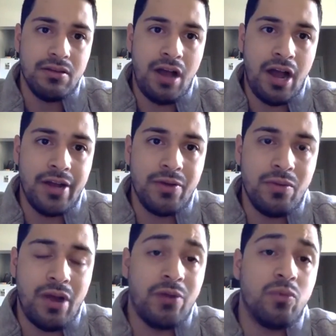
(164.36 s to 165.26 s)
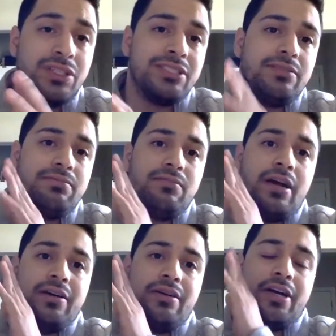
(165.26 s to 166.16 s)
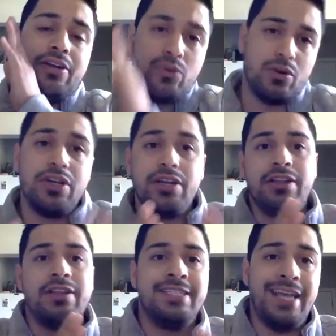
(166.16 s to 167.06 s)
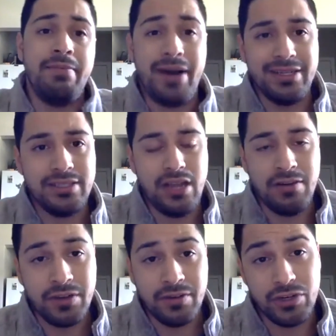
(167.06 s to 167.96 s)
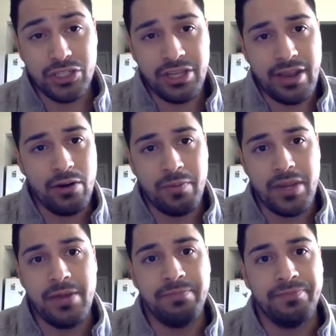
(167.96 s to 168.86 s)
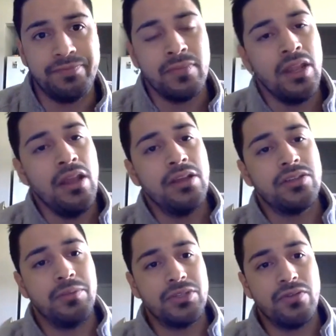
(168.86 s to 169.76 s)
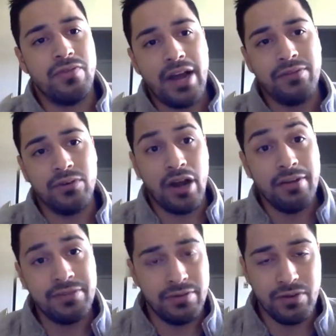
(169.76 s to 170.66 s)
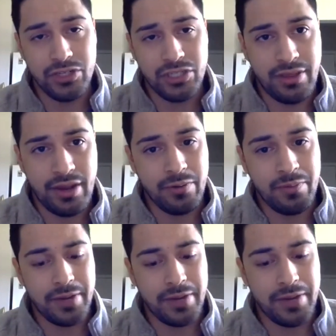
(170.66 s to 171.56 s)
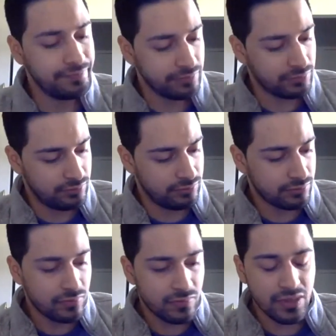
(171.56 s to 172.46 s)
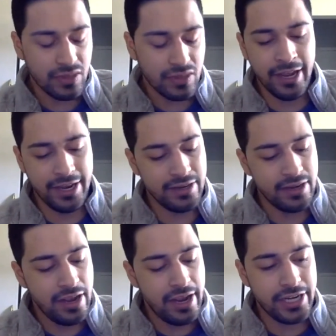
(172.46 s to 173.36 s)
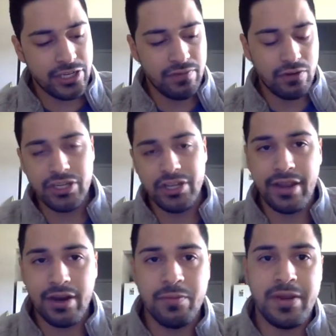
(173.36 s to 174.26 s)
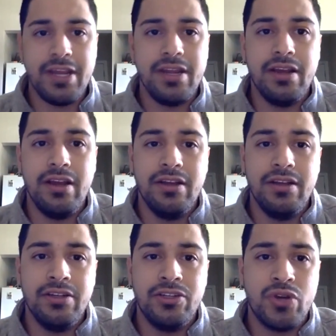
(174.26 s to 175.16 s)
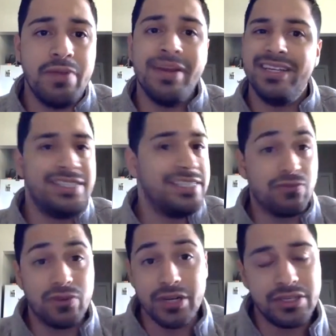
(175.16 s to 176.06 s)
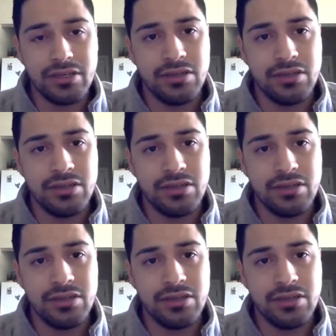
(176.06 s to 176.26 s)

I, I, was, I, I endured 10 months of conversion therapy. So I'm a survivor of conversion therapy. And each conversion therapy treatment is different.